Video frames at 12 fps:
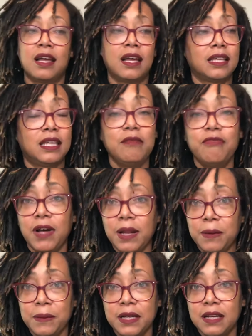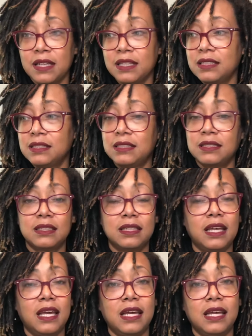keep following us
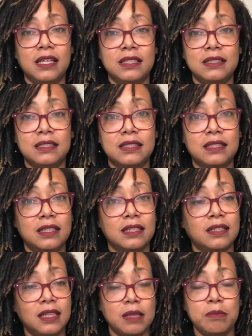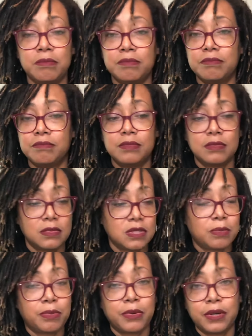and keep
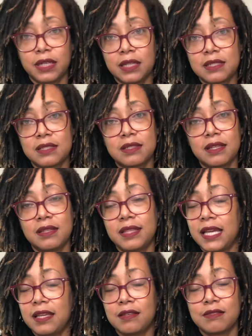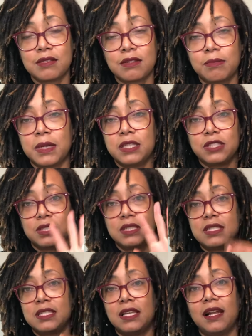supporting us. Thank you so much.
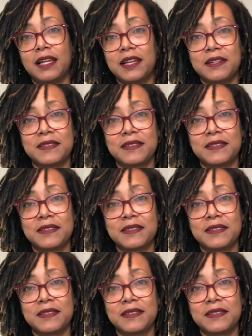See y'all later.